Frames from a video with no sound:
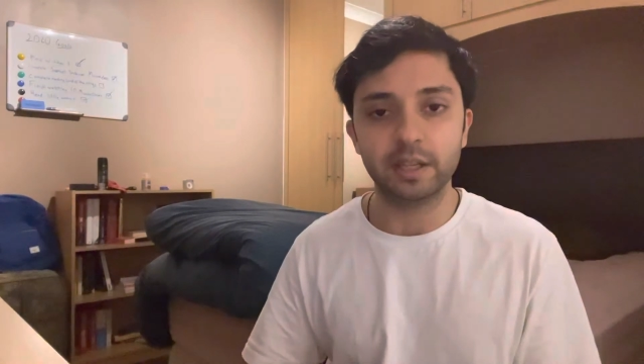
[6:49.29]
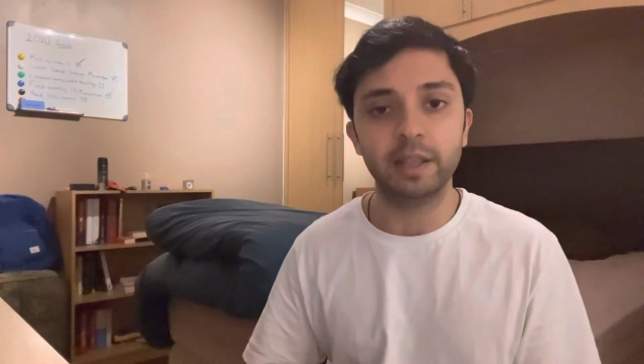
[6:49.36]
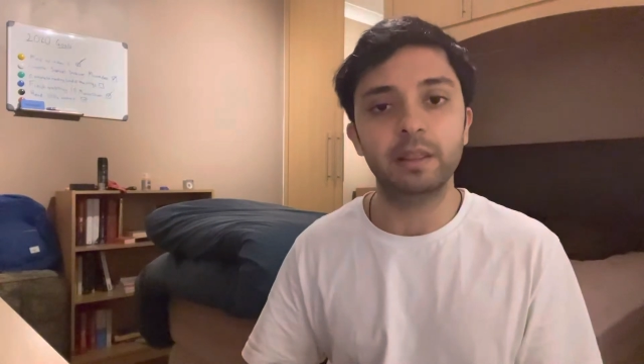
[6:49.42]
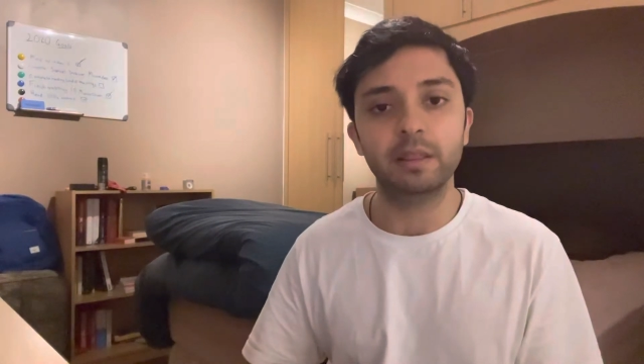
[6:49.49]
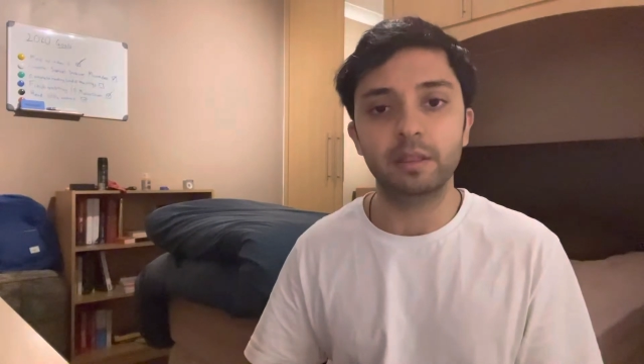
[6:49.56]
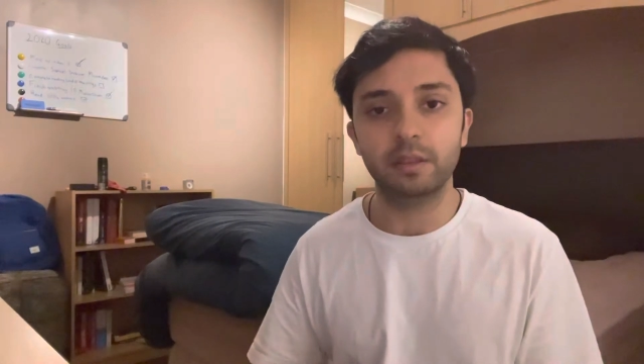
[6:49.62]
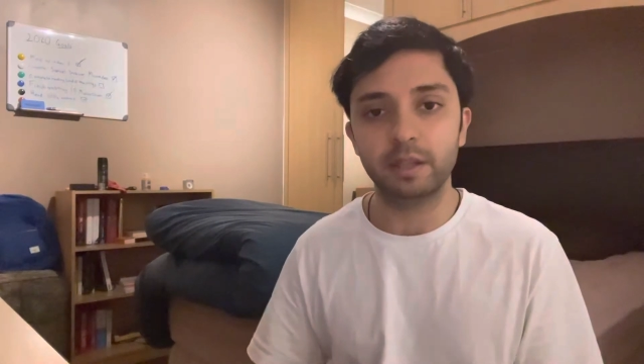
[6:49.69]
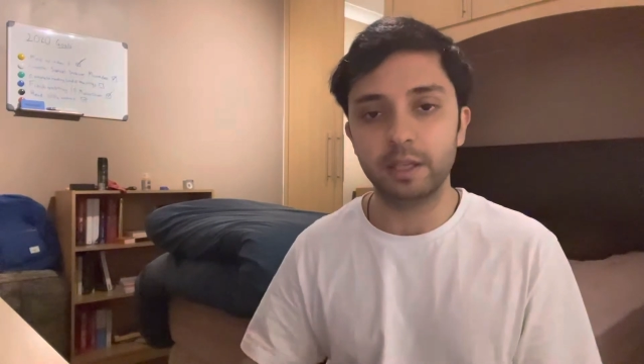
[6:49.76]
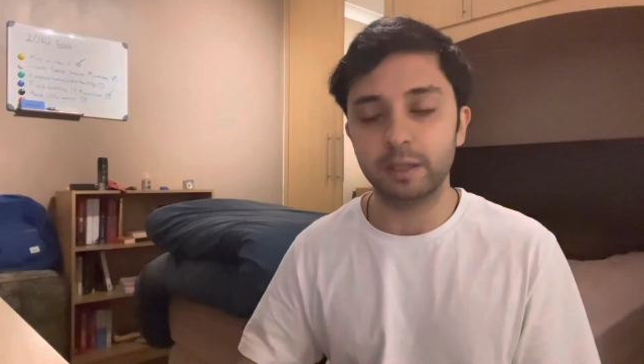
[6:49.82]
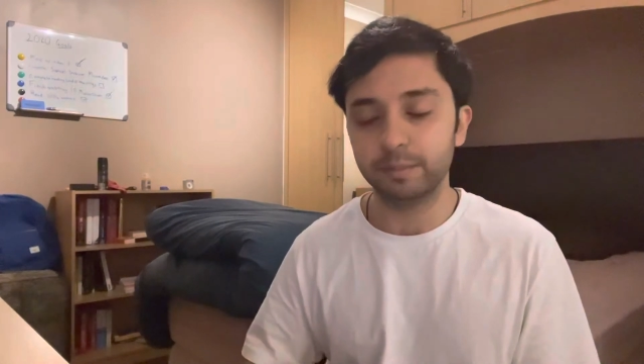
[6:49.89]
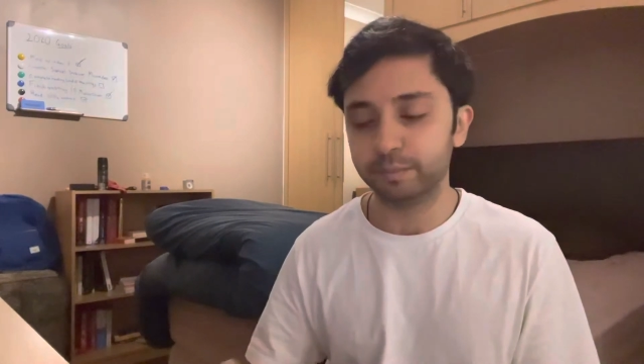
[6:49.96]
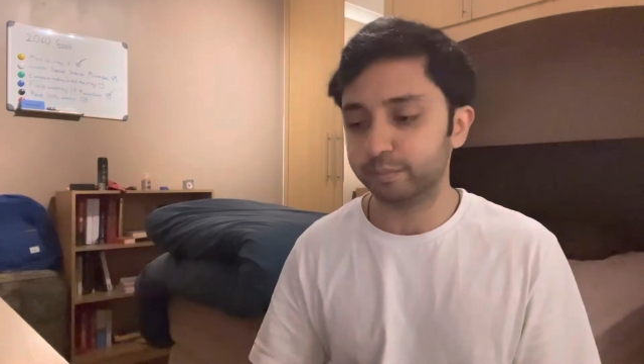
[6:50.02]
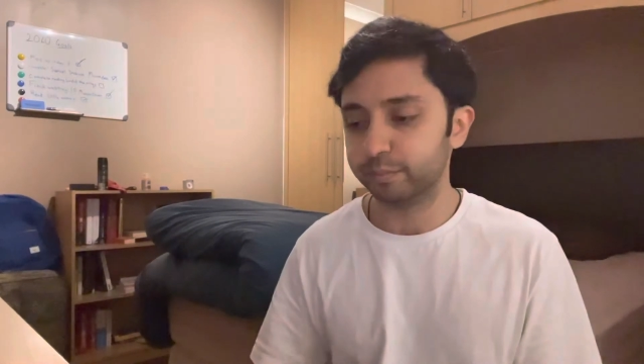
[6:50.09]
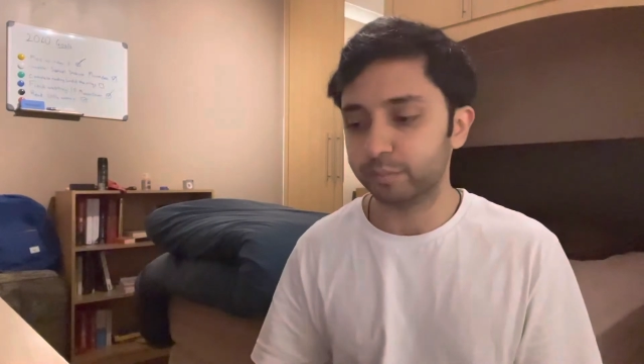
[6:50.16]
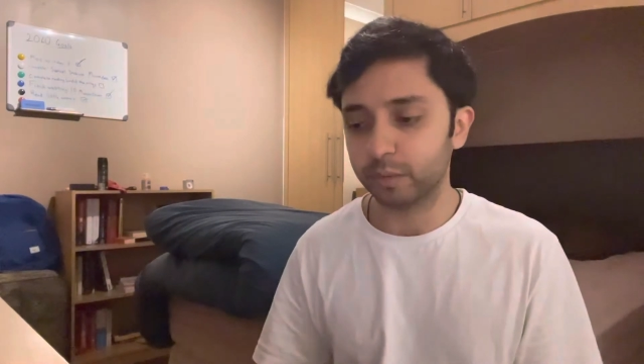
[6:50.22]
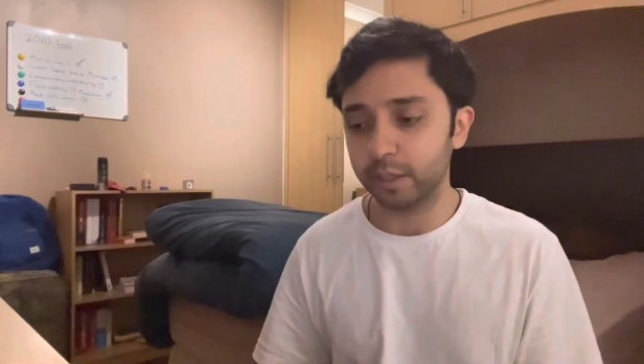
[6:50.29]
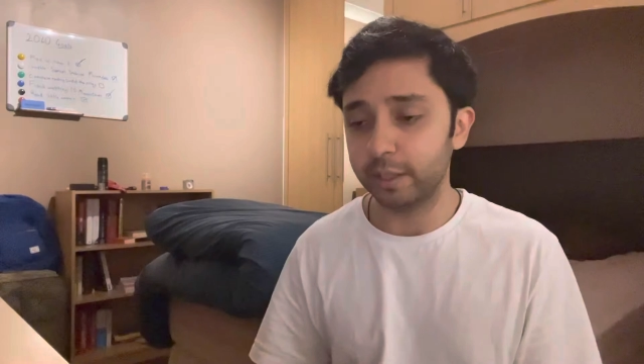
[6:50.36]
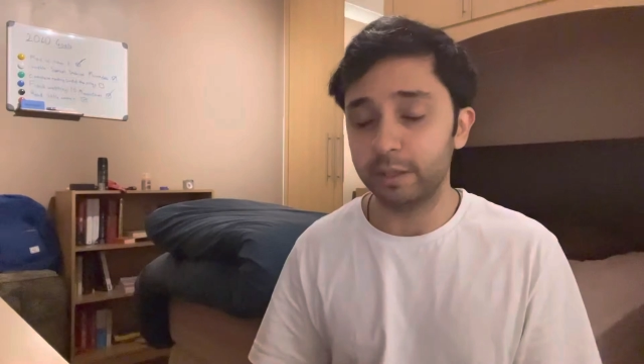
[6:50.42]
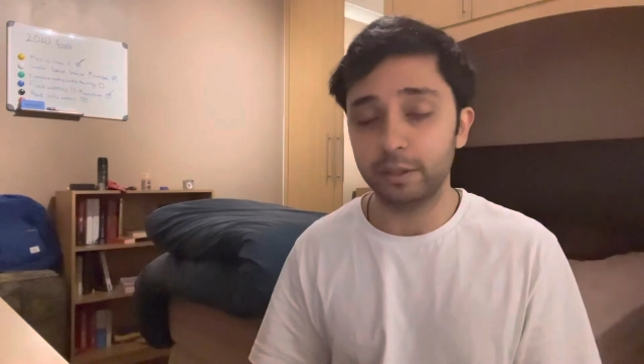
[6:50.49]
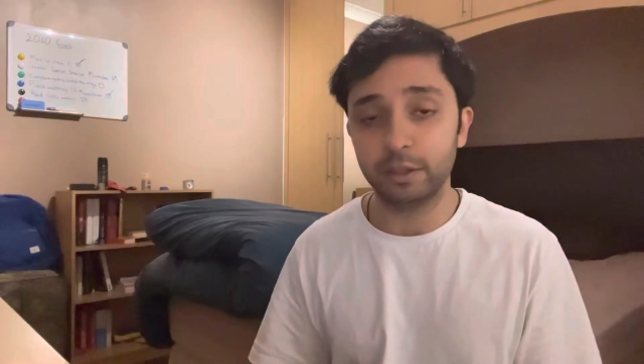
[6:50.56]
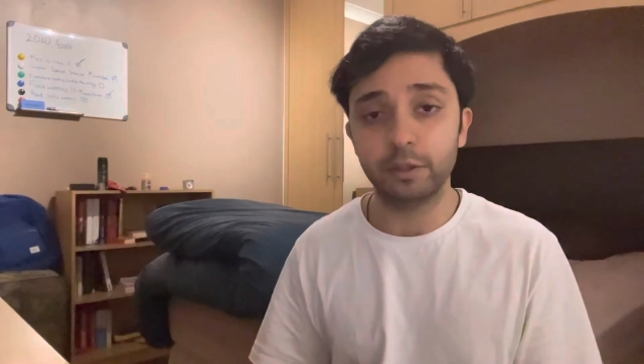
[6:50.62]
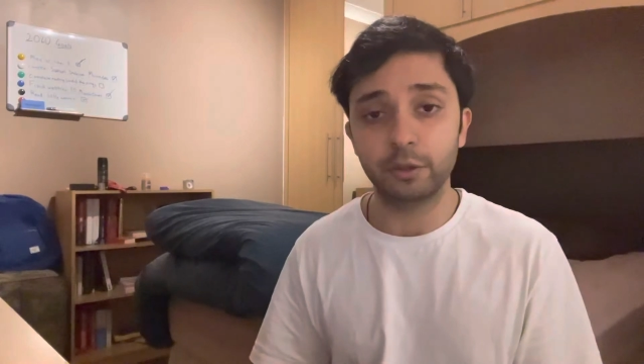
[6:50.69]
in the
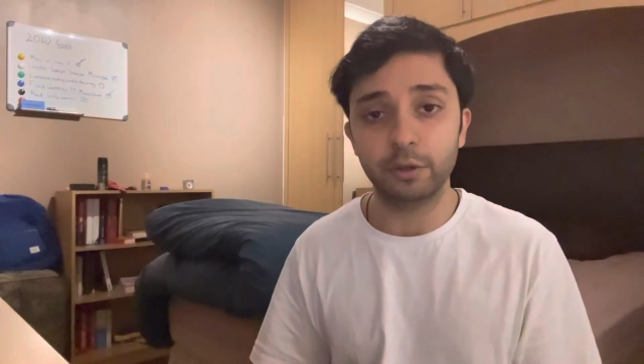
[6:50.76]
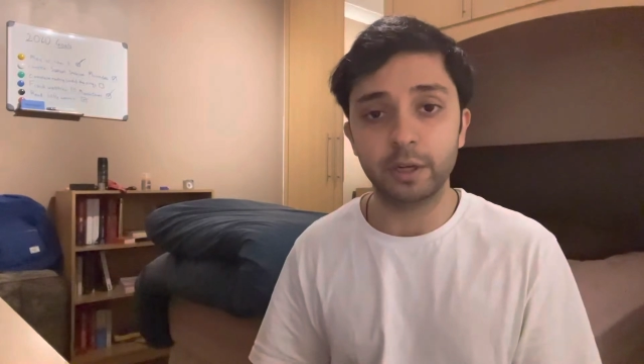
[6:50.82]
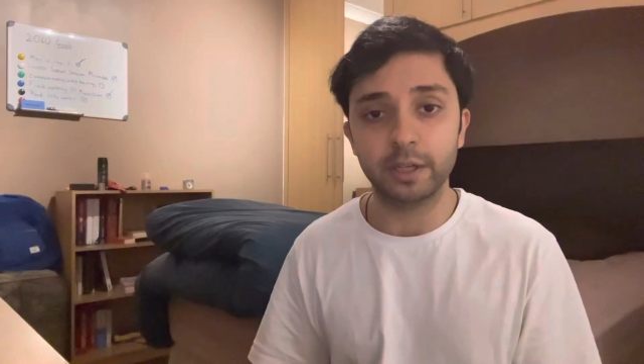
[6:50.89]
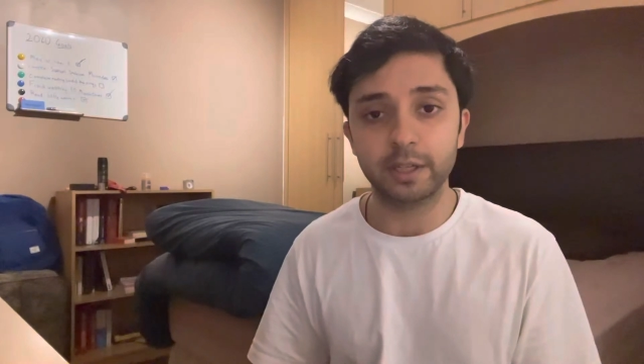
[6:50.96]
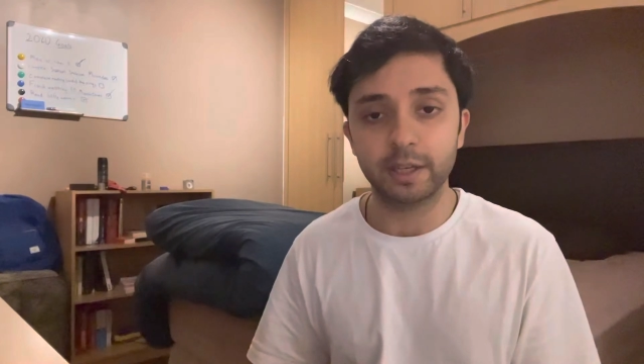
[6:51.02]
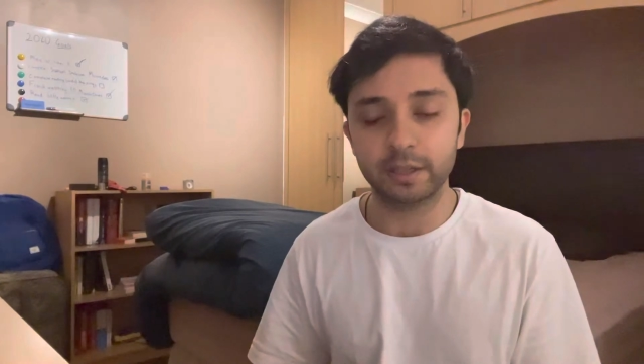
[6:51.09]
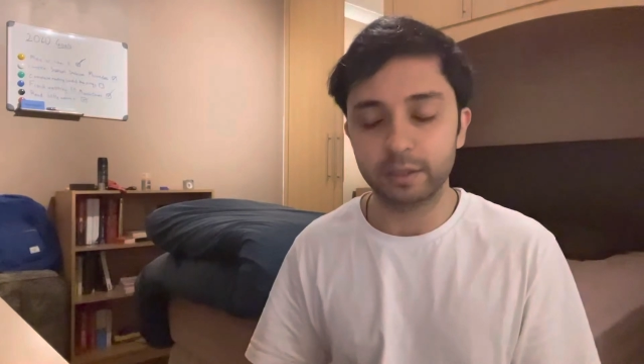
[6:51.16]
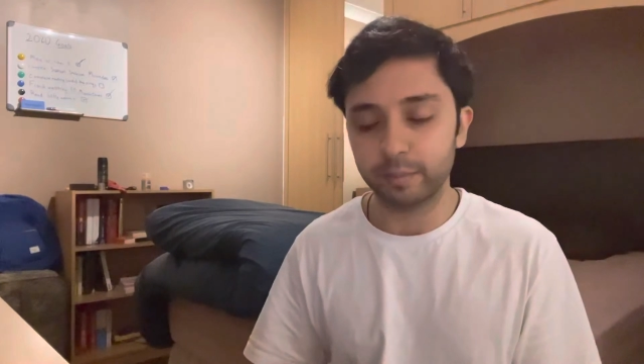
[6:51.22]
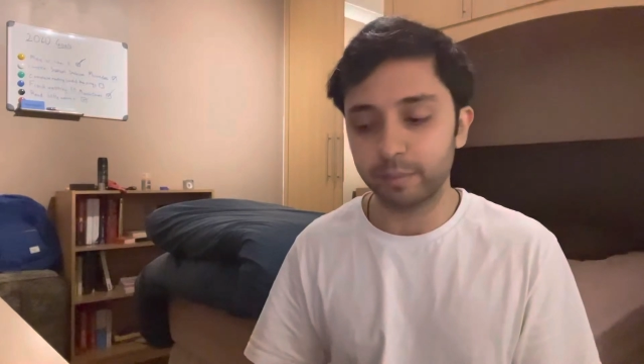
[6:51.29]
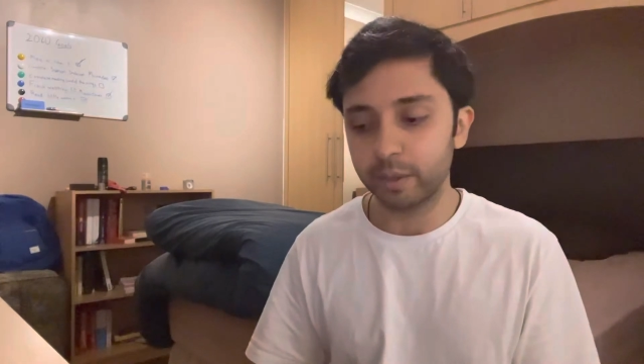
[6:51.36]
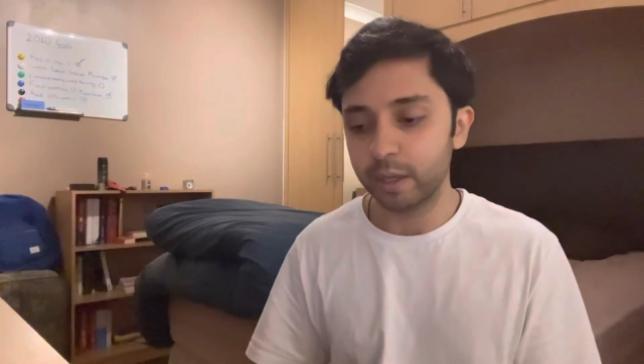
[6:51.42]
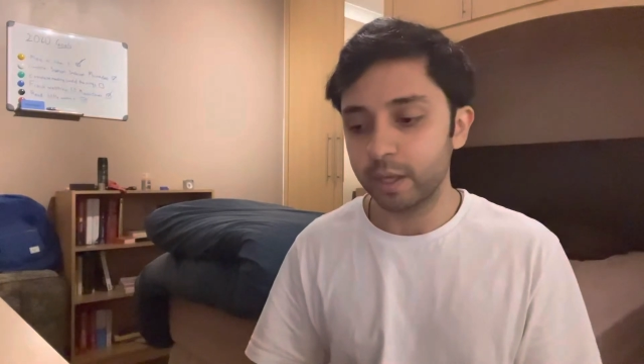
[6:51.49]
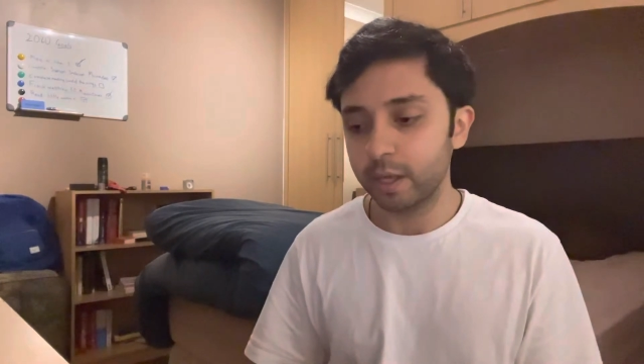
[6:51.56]
United Kingdom.